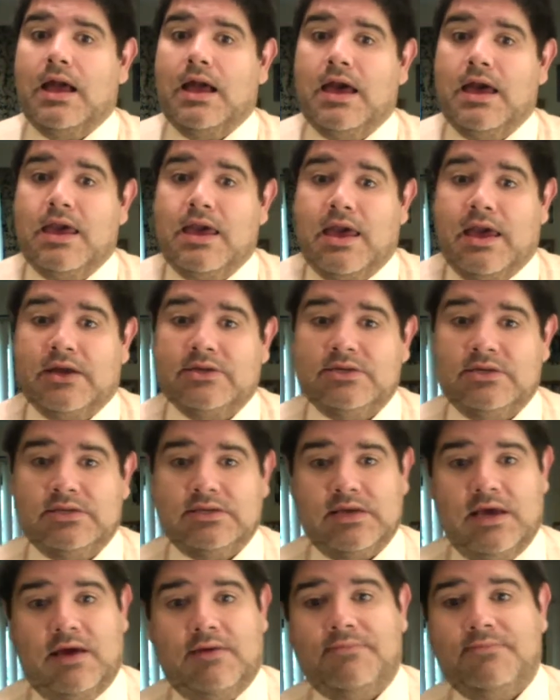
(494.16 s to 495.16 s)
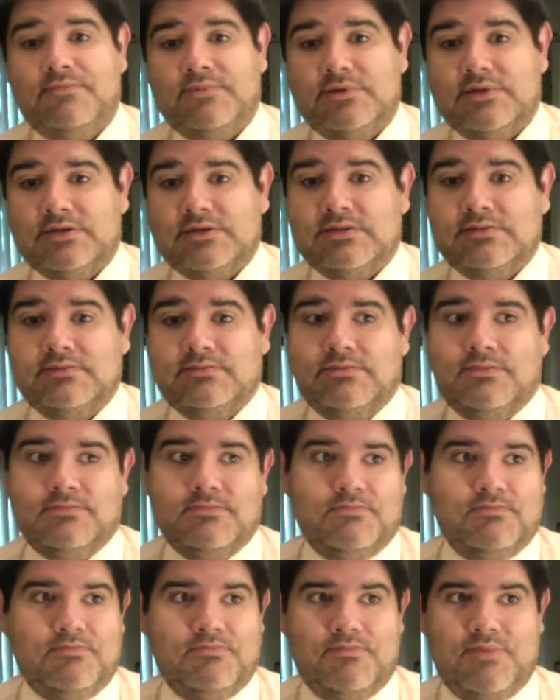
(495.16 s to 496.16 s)
I actually type just
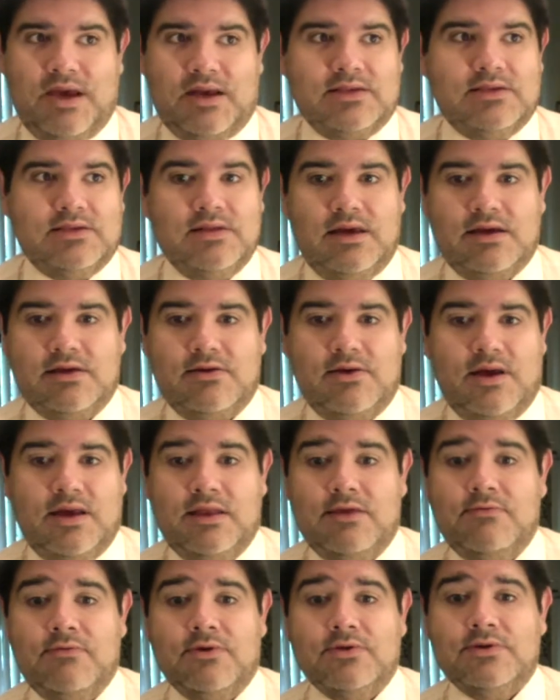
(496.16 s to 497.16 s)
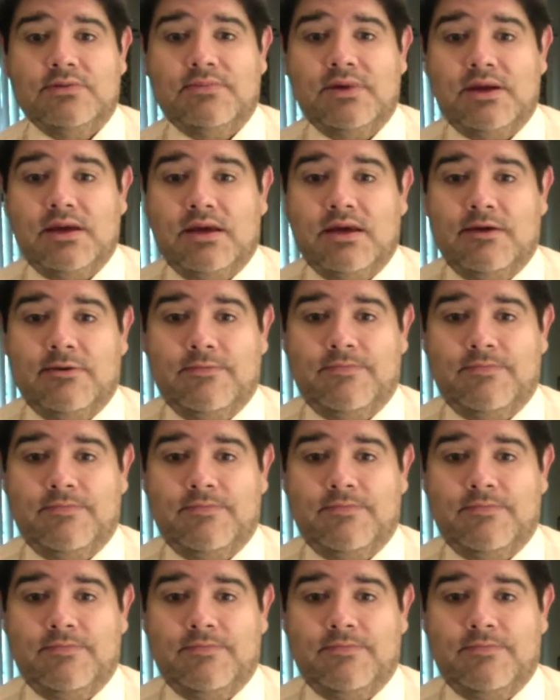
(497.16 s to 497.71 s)
back to like 80 words a minute.